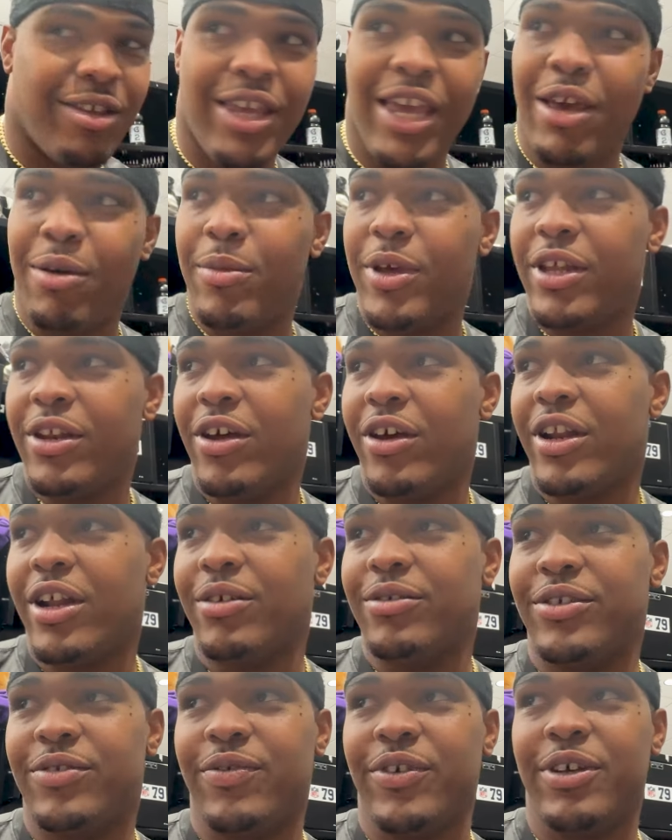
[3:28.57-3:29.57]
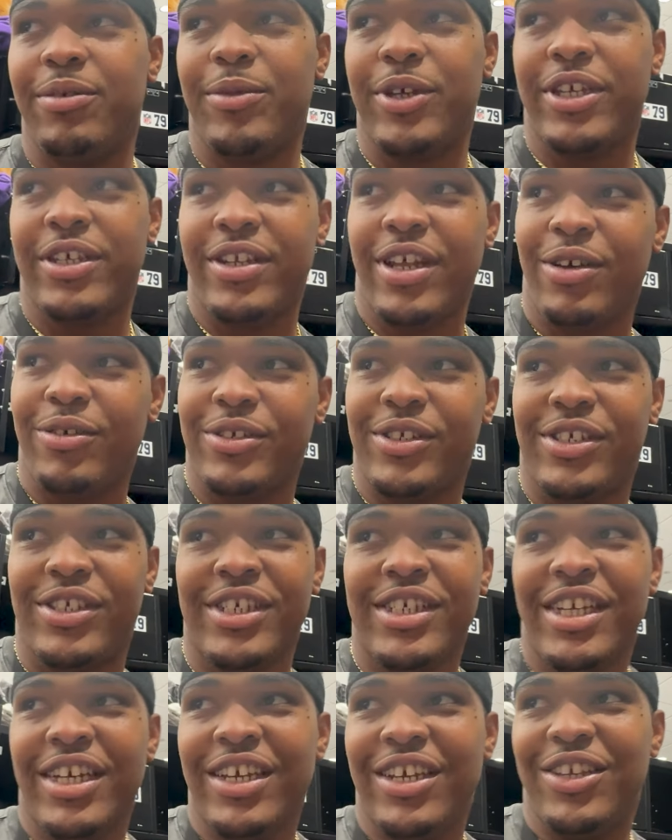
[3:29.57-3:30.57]
Yeah, man, no, that was fun, man. That
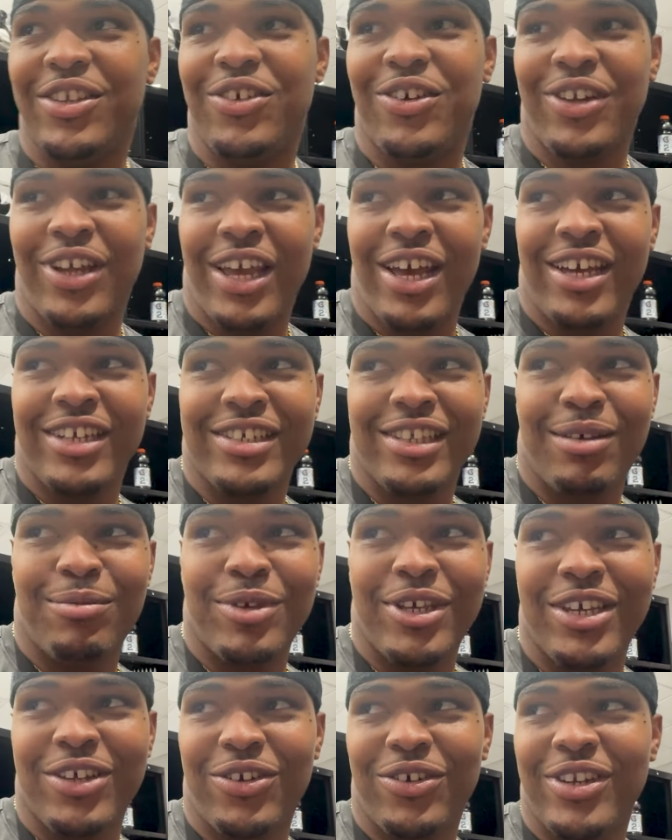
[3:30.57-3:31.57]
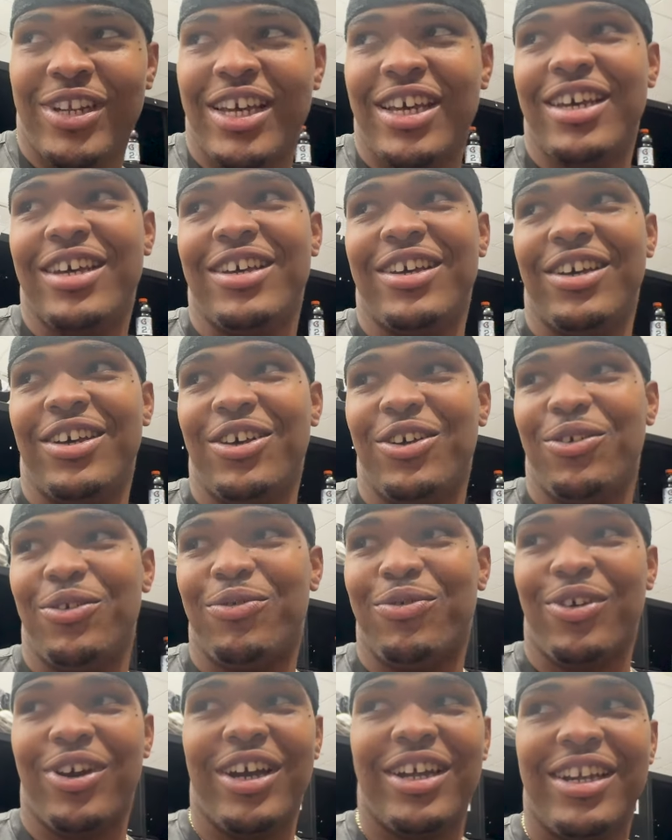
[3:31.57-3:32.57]
was, you know, the guys let me in on that
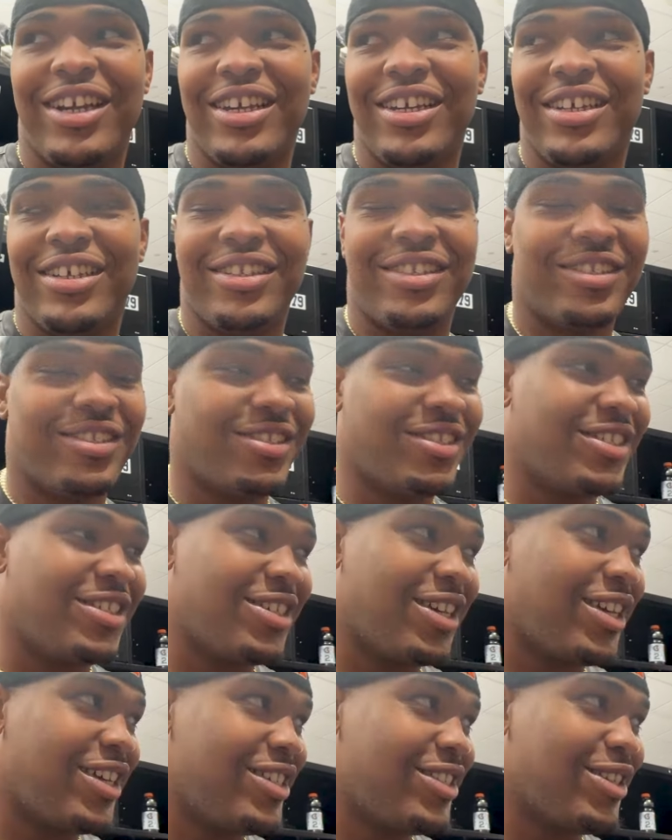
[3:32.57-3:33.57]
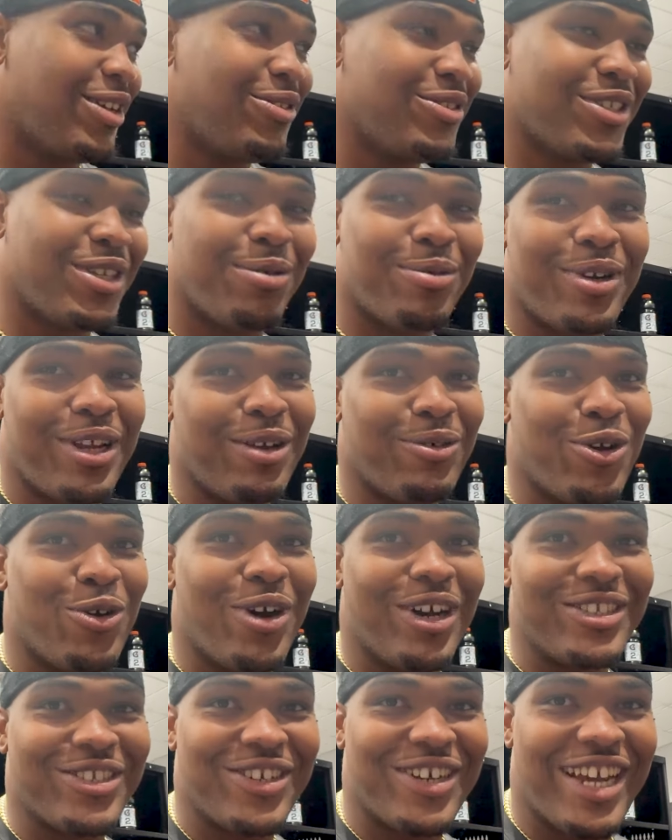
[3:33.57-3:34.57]
on Friday, and I guess I was able to
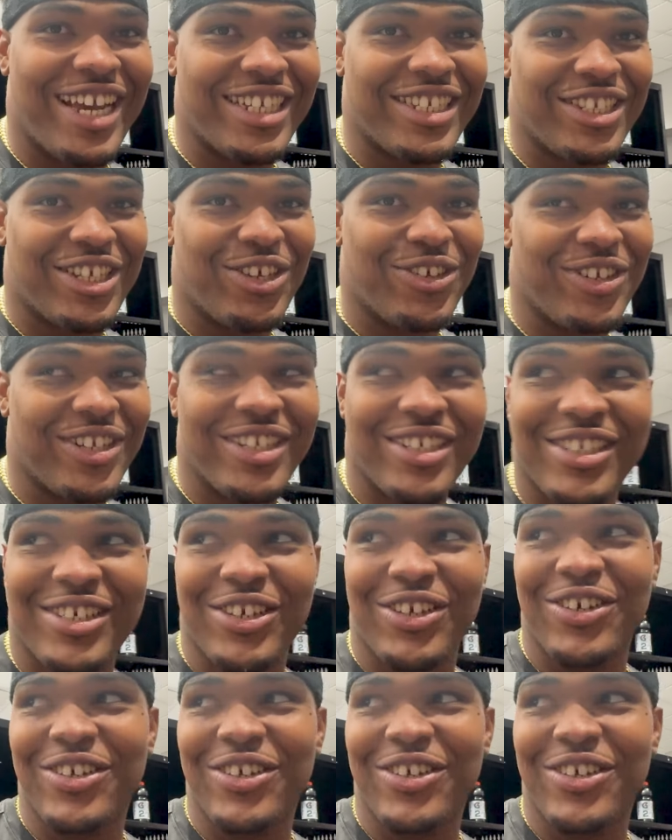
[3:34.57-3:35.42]
go out there and execute it. So